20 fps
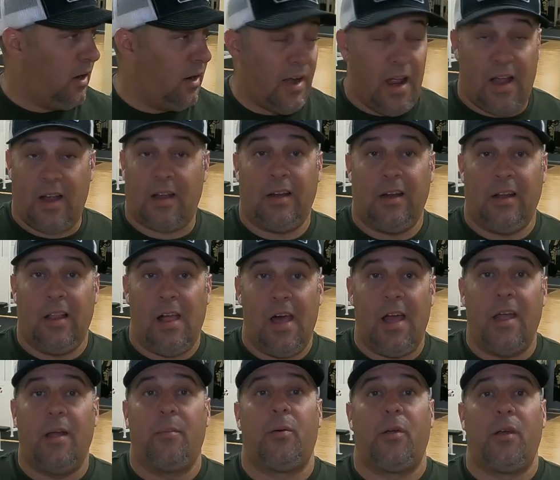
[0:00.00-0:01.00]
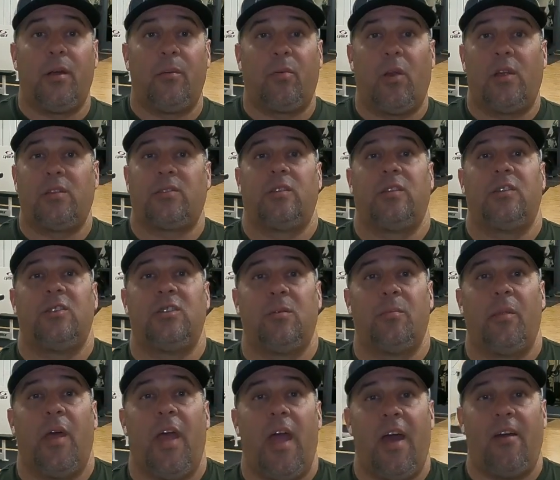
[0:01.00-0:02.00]
Not gonna lie, pretty impressed with the
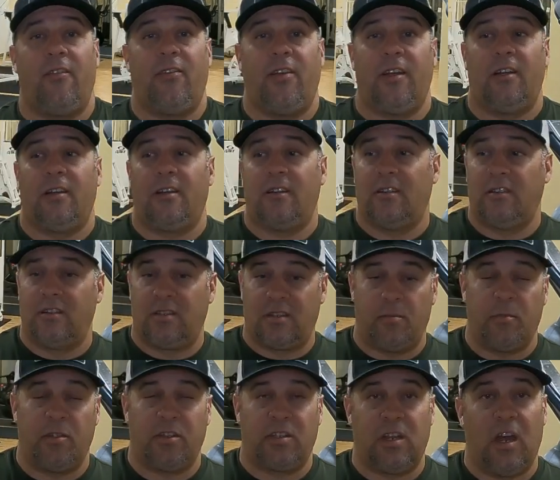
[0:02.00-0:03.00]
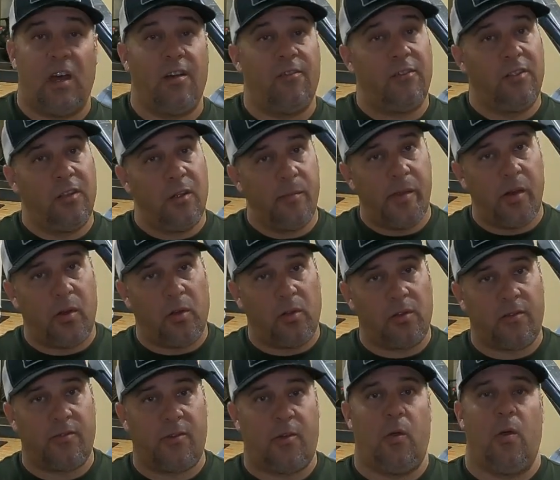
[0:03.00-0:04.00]
gym they have here and some of the stuff. A little bit
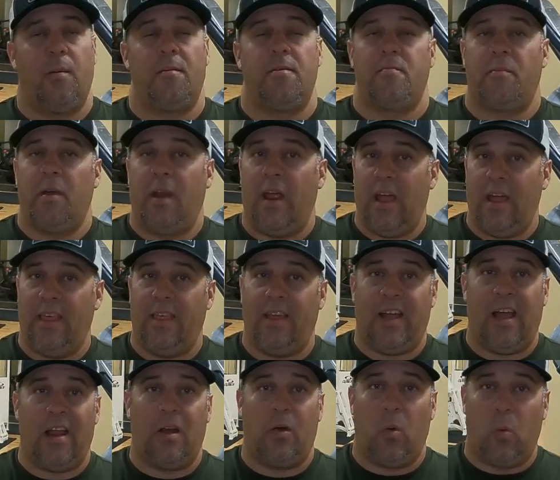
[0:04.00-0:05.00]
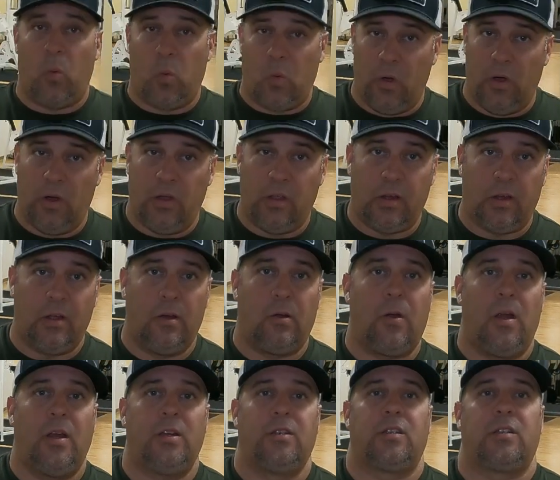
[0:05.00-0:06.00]
older equipment, but hey, they got a really good
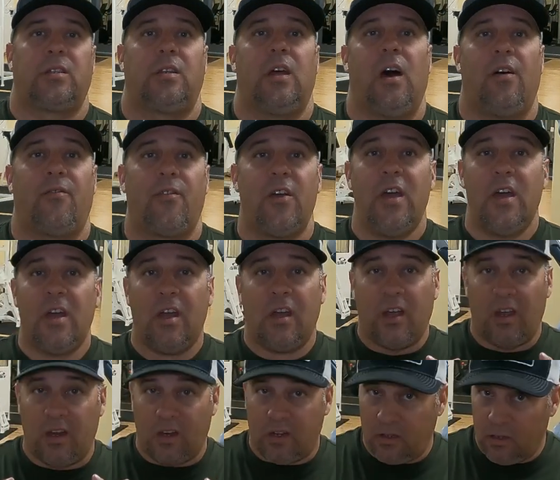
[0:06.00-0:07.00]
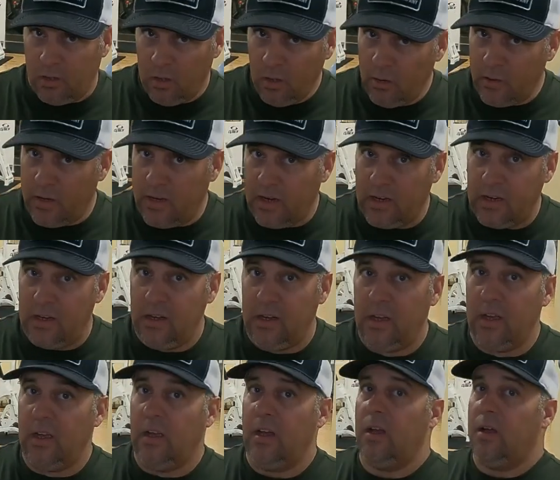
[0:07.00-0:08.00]
range of stuff, including
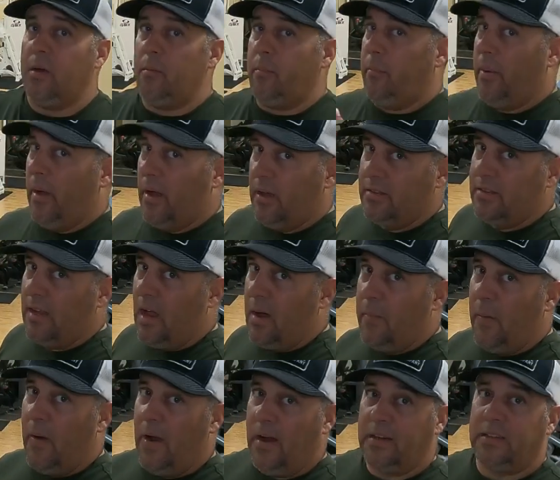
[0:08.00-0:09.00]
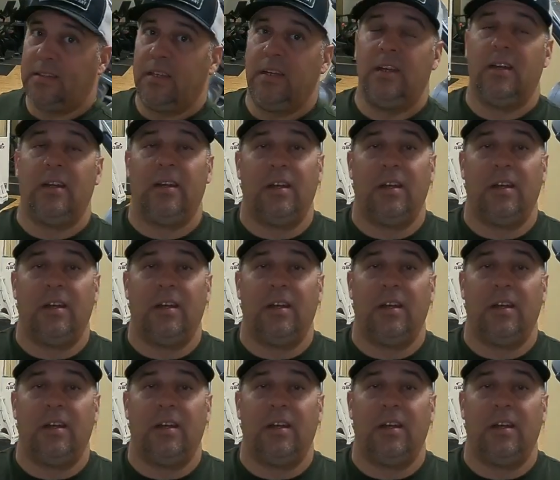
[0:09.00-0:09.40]
Peloton bikes.